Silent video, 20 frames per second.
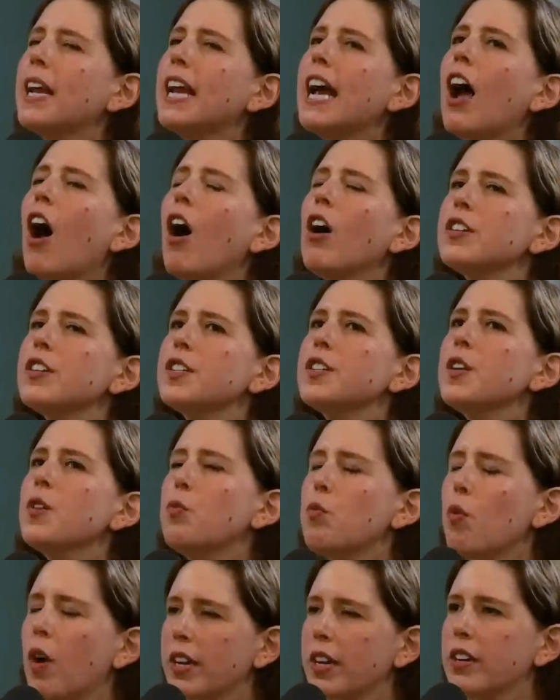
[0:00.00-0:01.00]
But I also
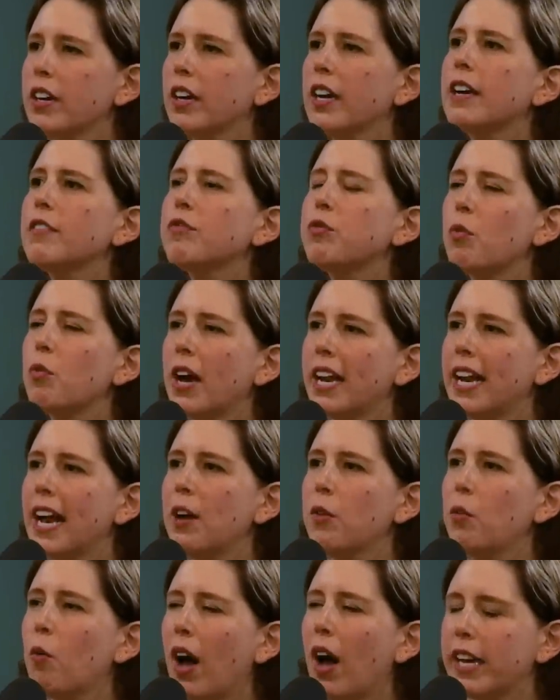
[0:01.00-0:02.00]
wonder if when
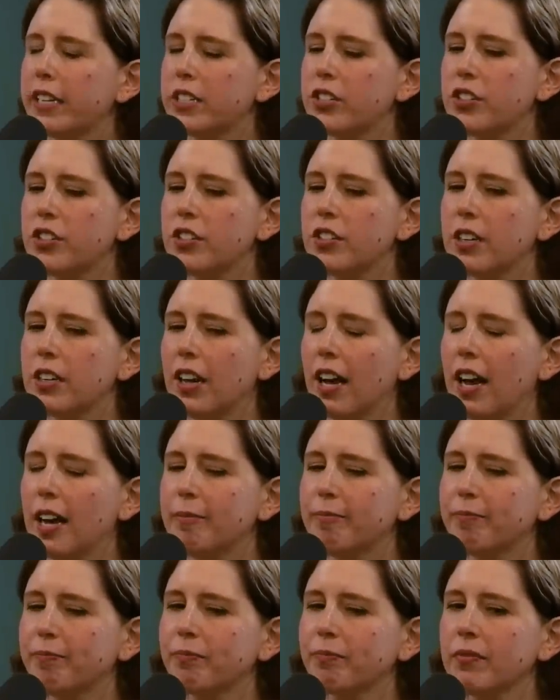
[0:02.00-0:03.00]
I watched
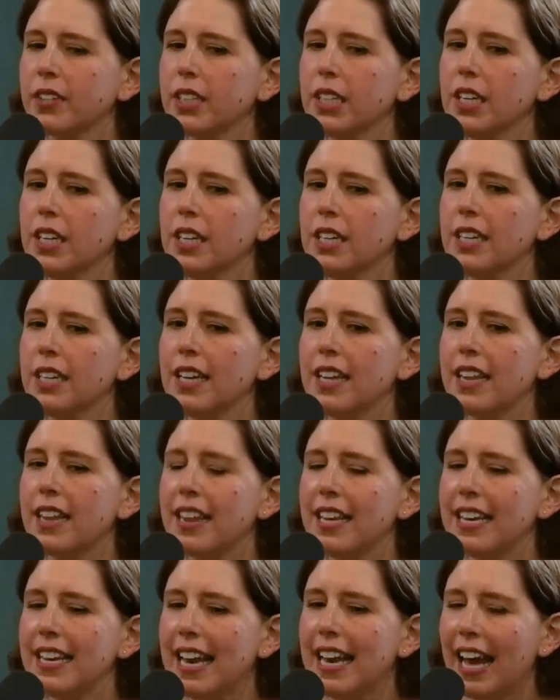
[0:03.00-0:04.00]
um,
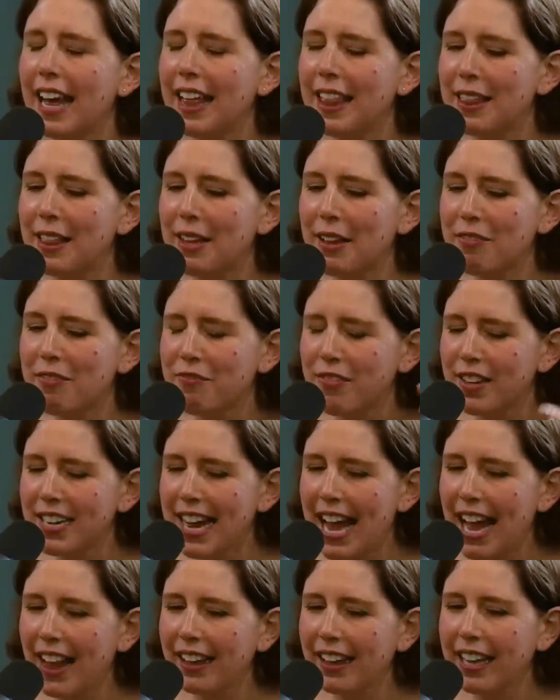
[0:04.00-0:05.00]
the the
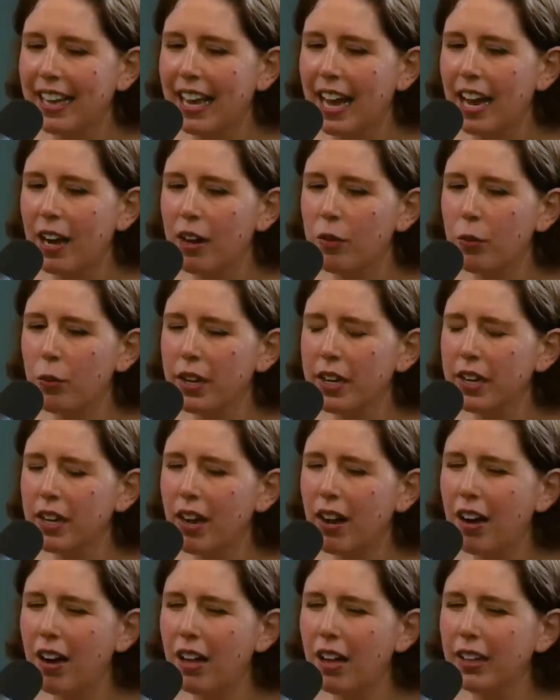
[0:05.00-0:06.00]
finale, and we're gonna
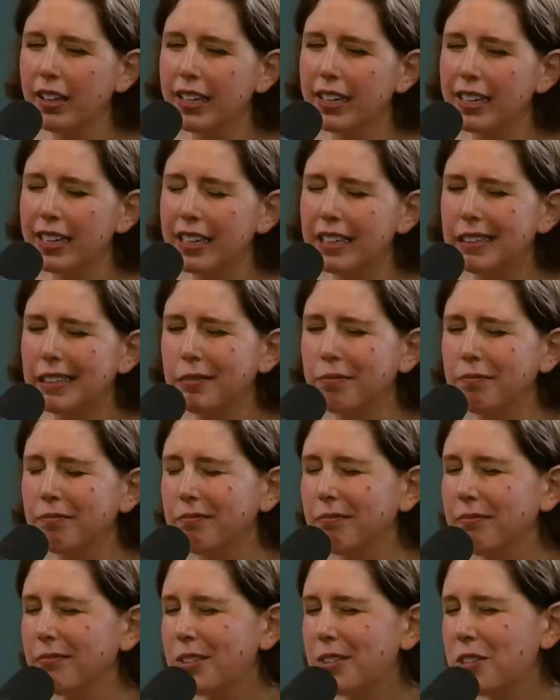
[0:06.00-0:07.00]
call it
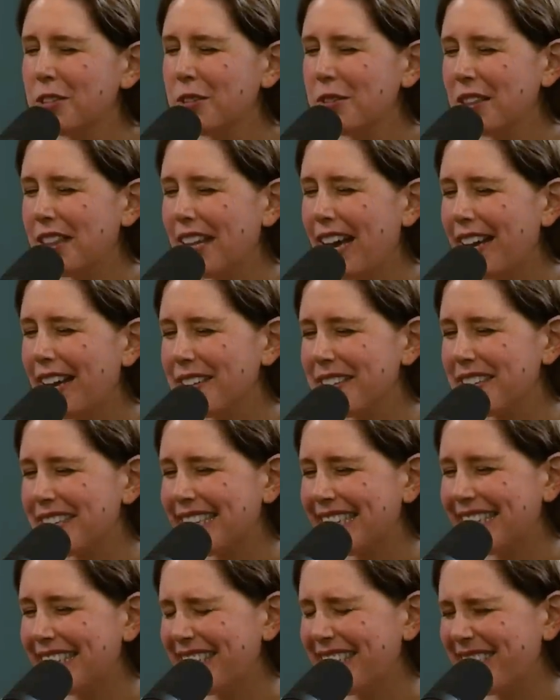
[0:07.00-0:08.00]
in
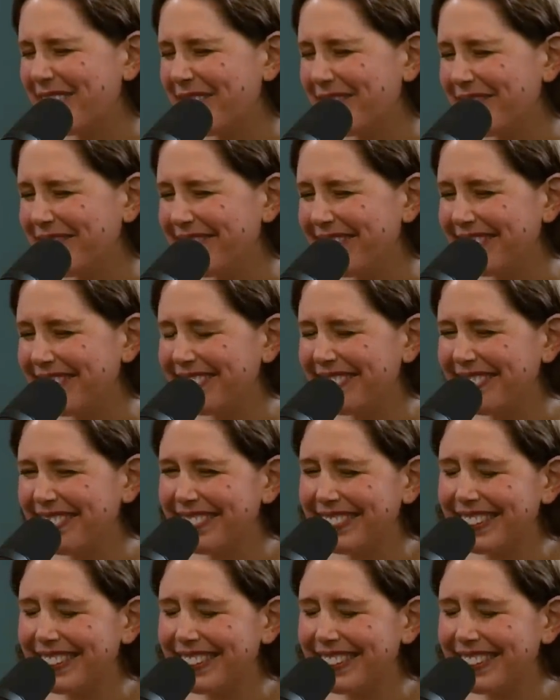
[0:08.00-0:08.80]
2028.